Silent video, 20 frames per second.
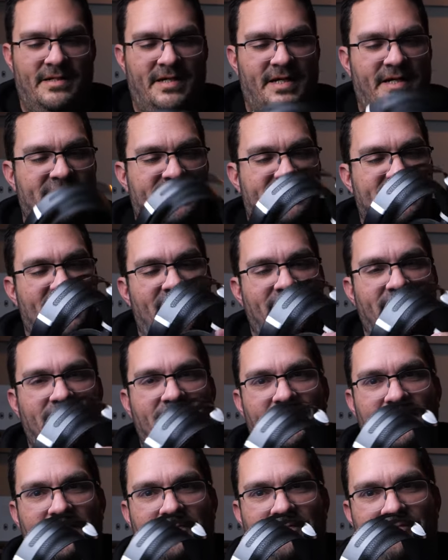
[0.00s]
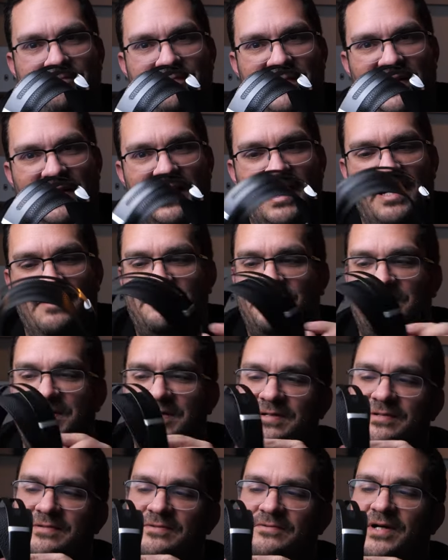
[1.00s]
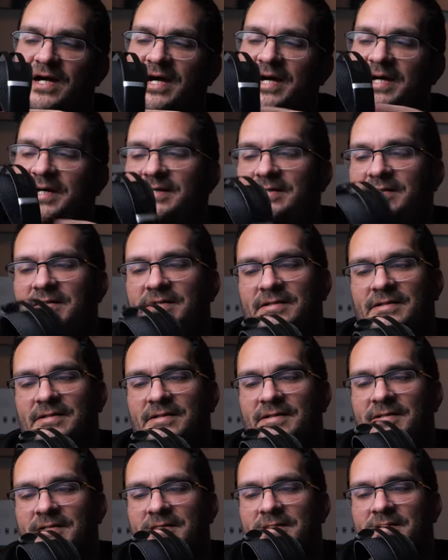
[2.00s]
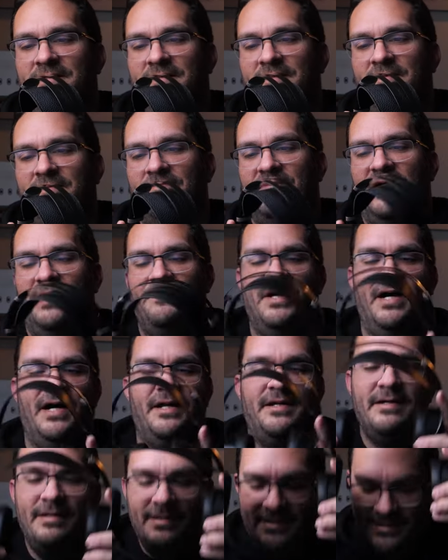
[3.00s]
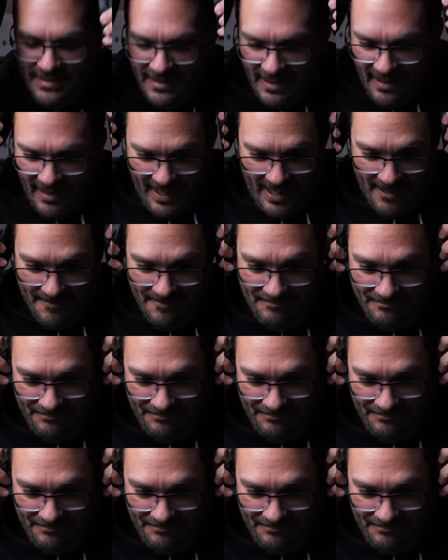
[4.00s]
inside here, left, right. My bad. All right.